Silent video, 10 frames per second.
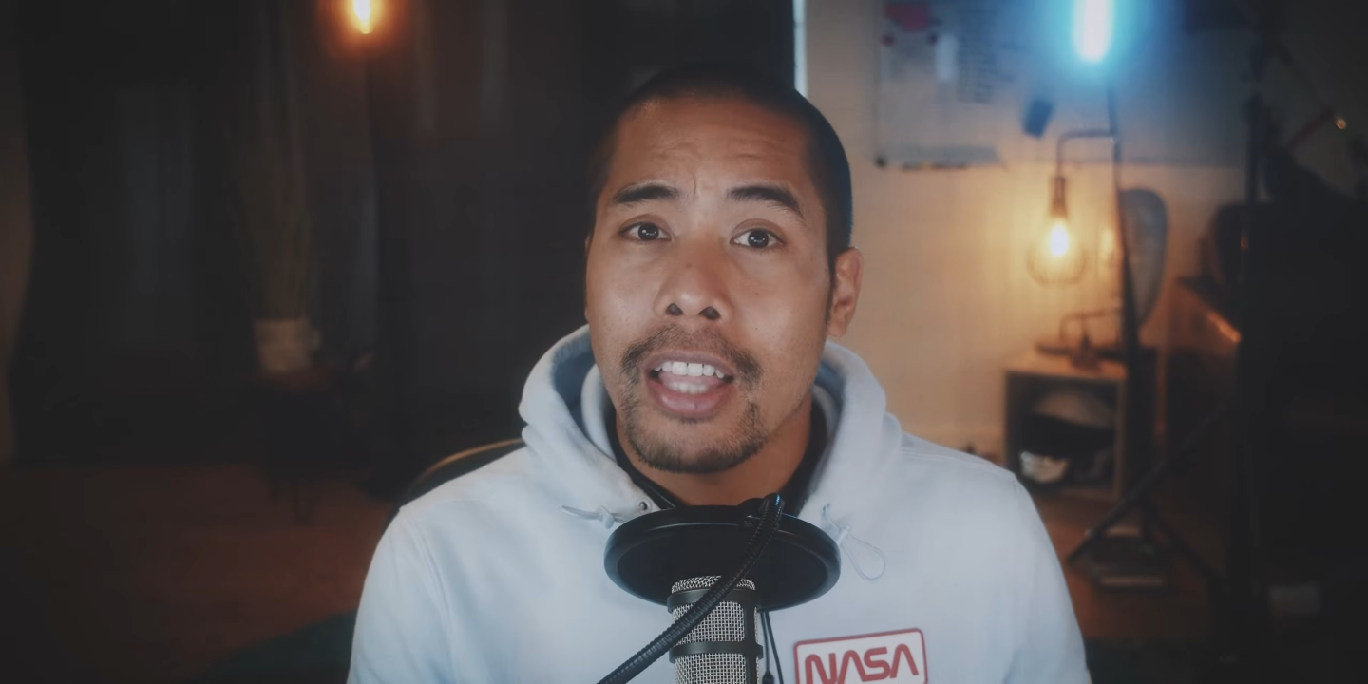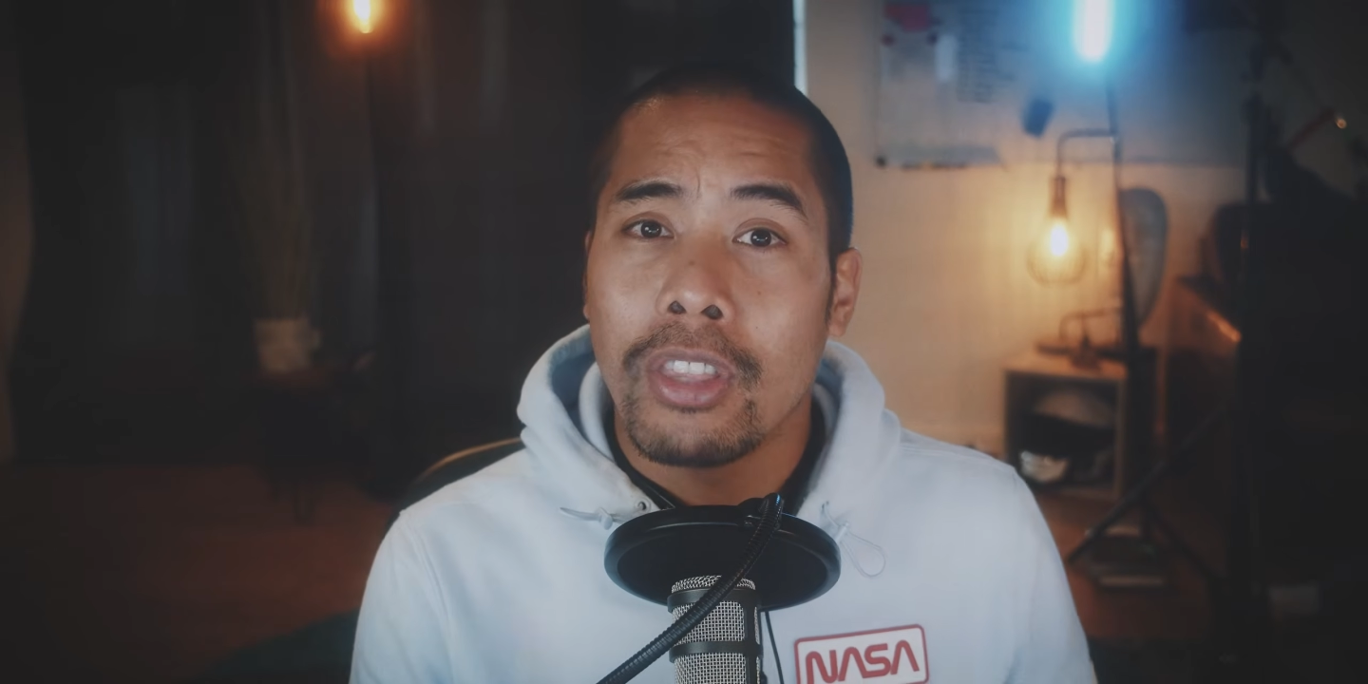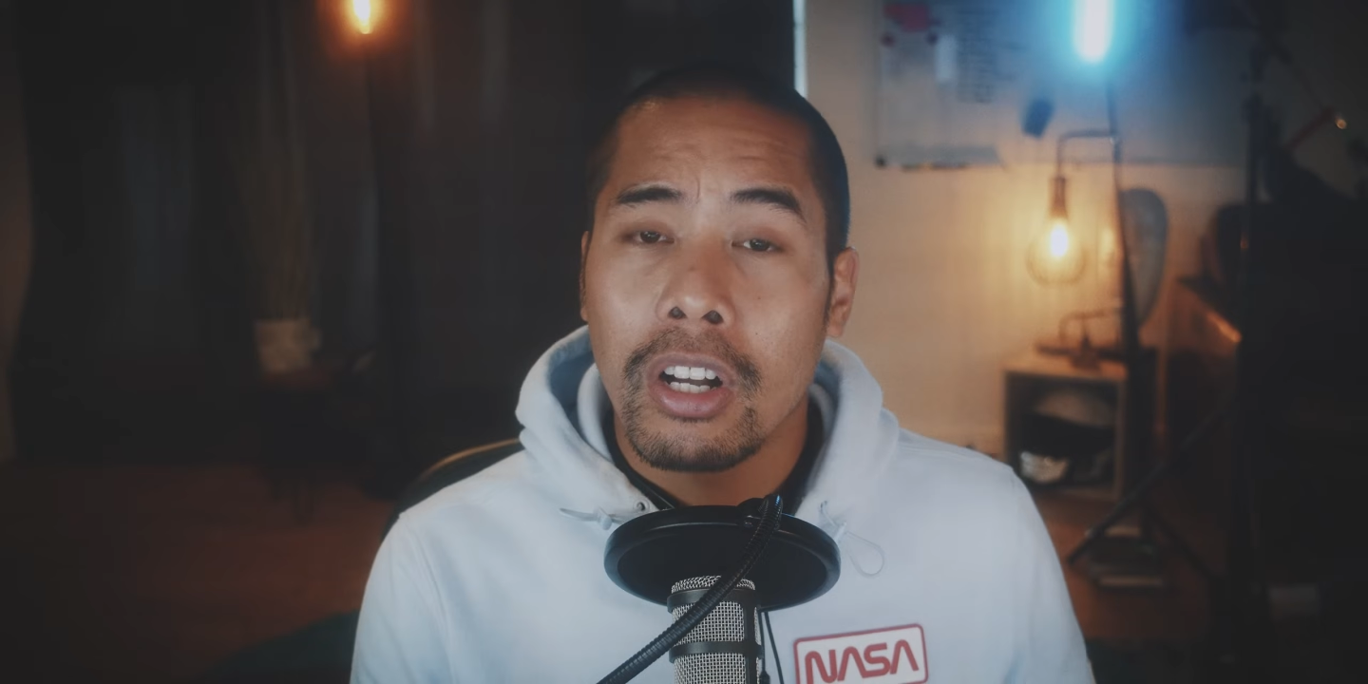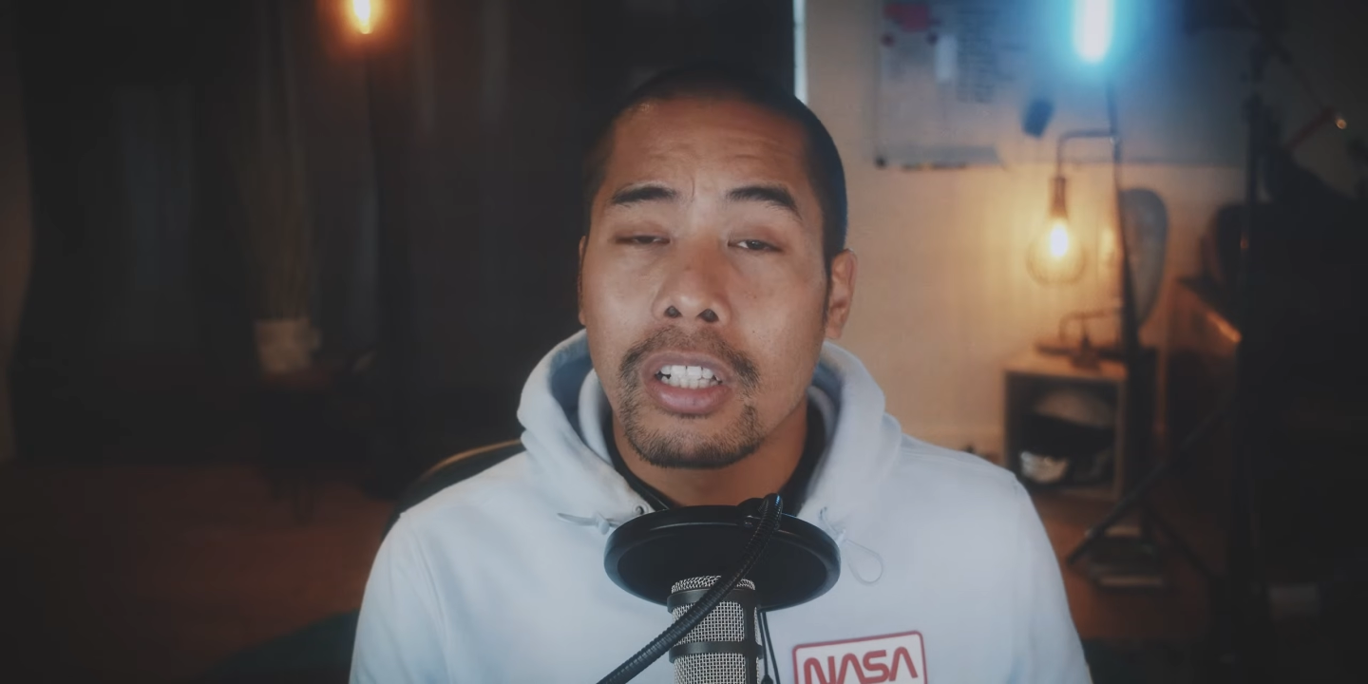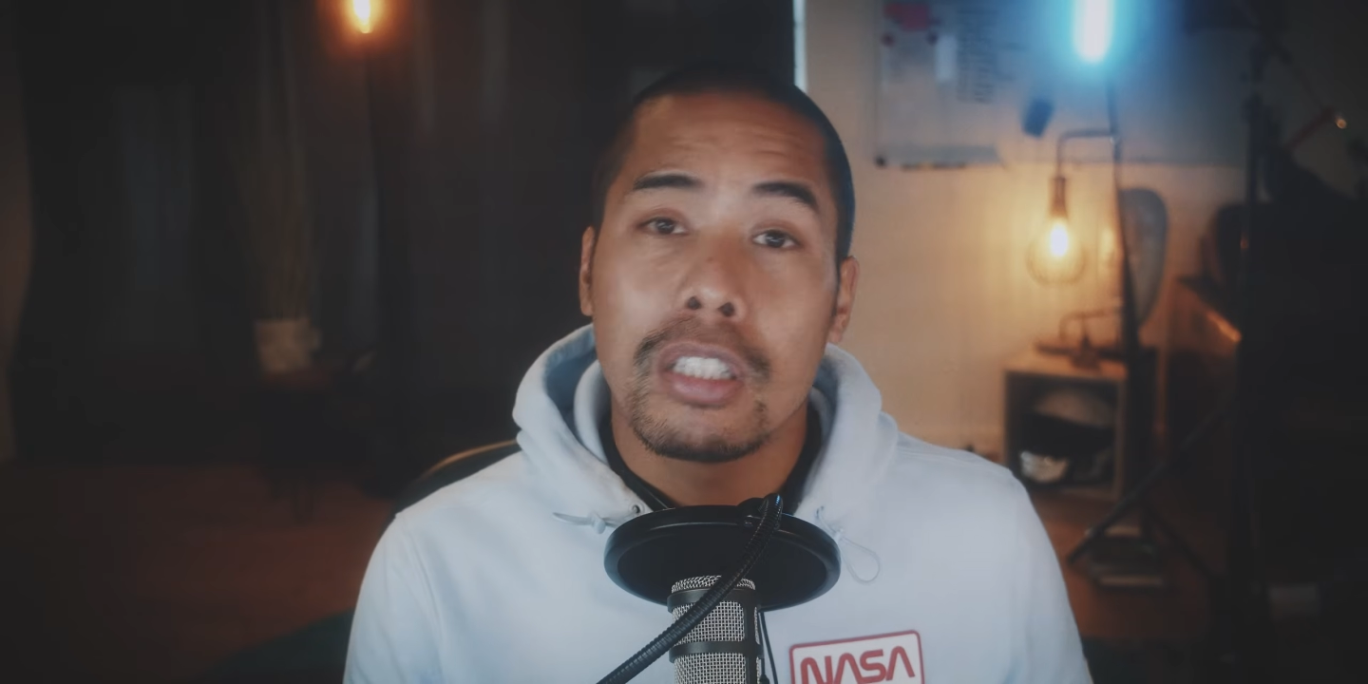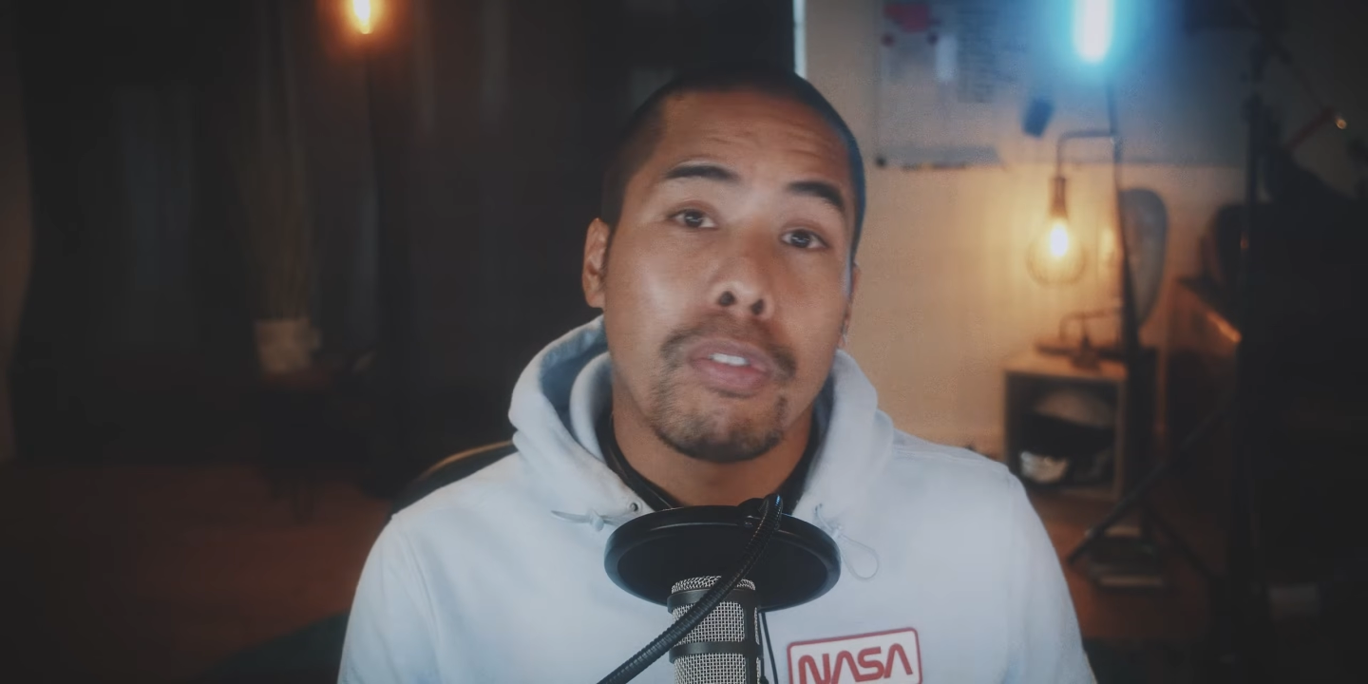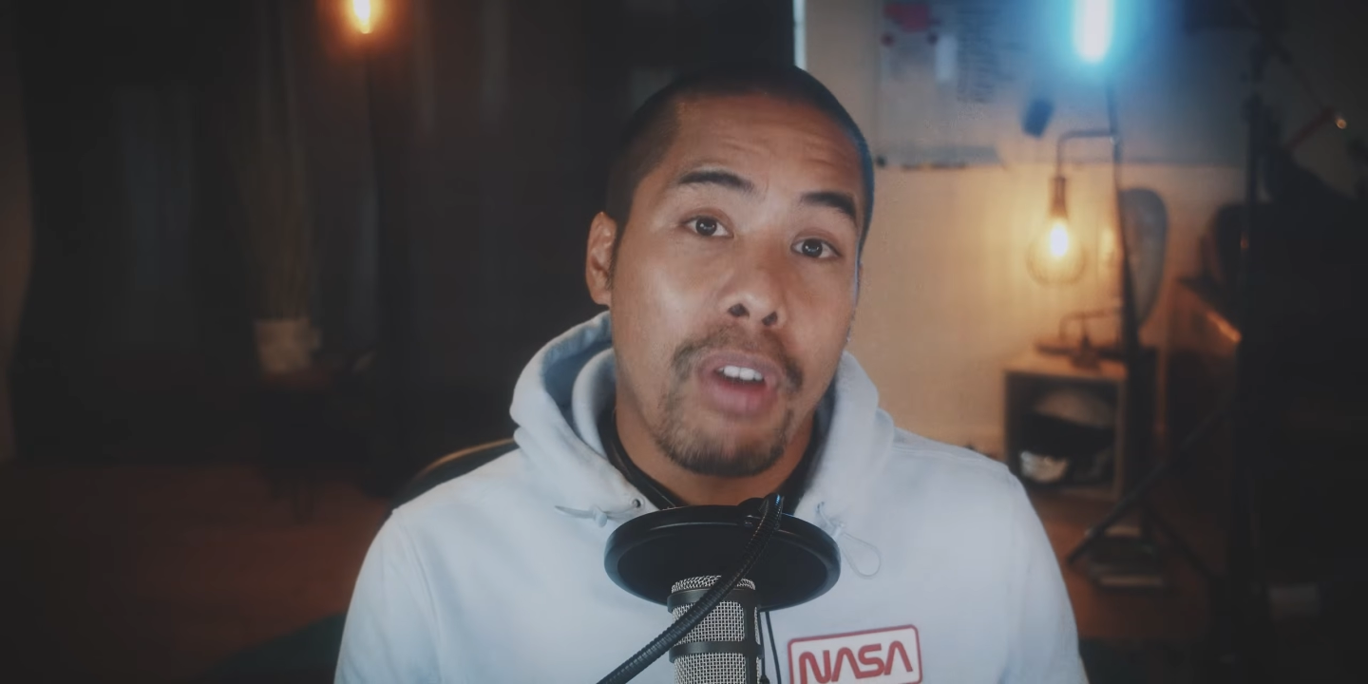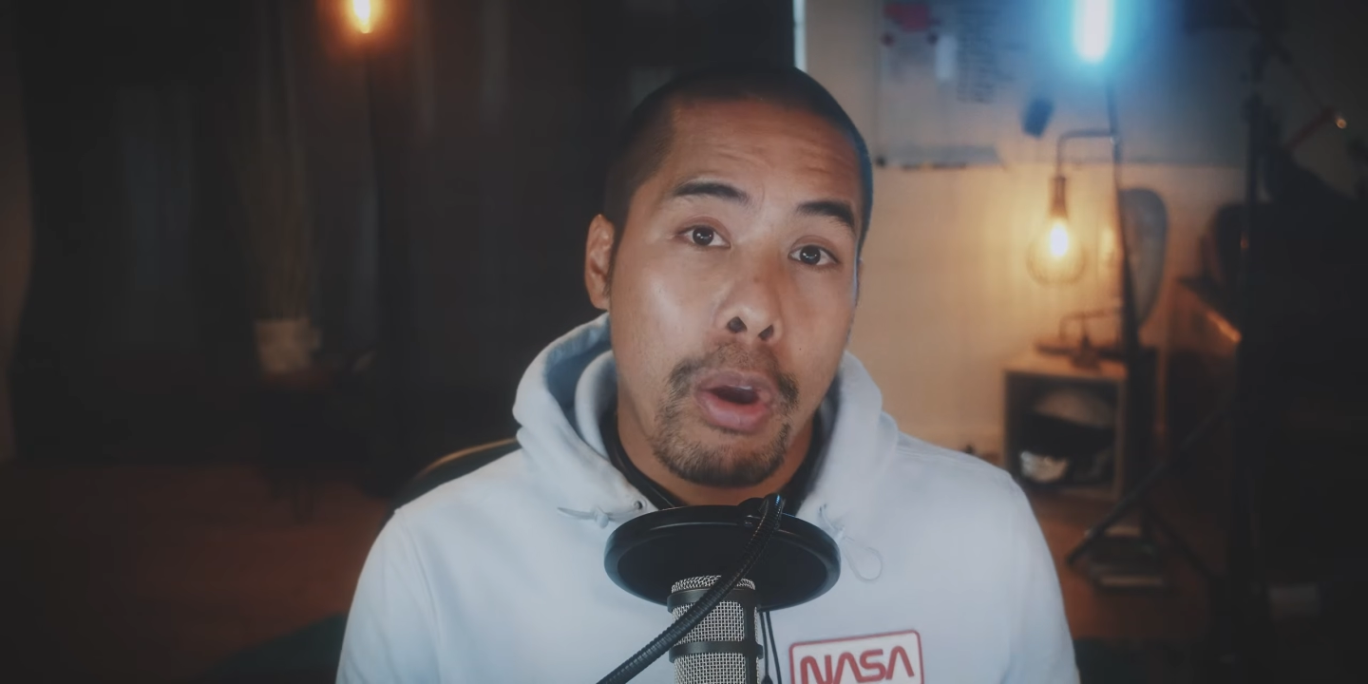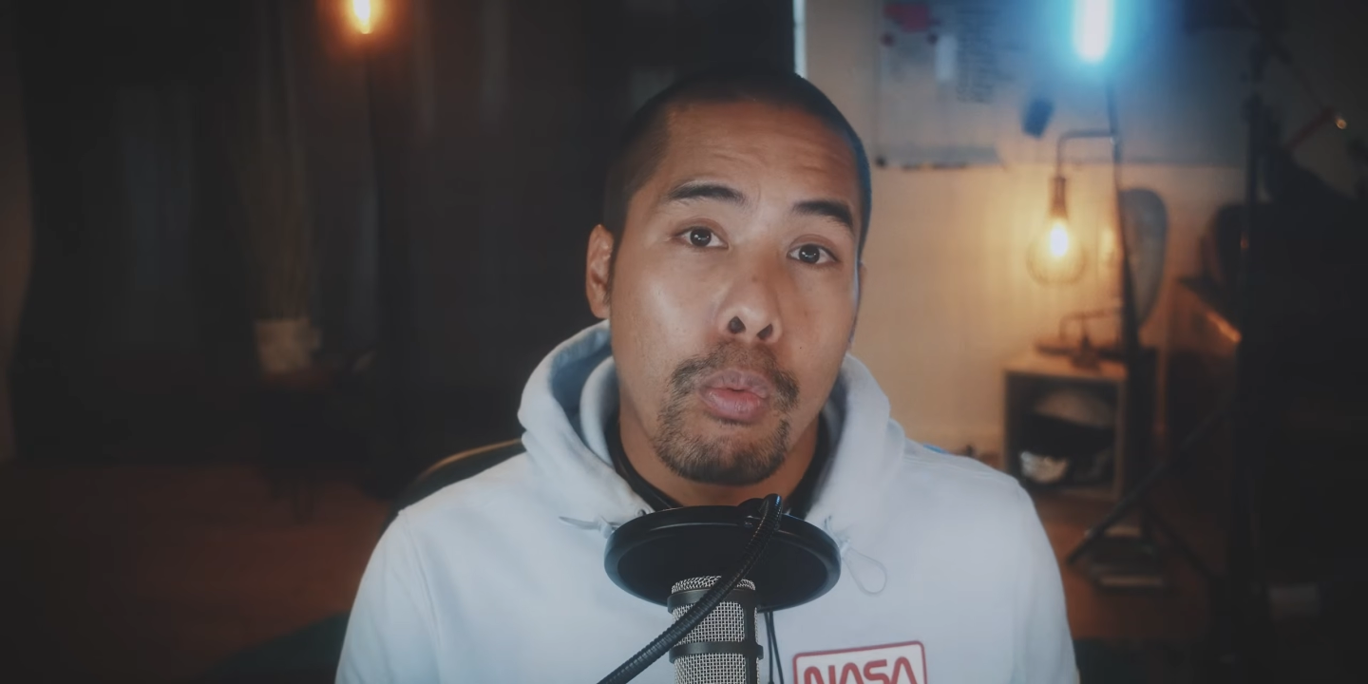and knuckles very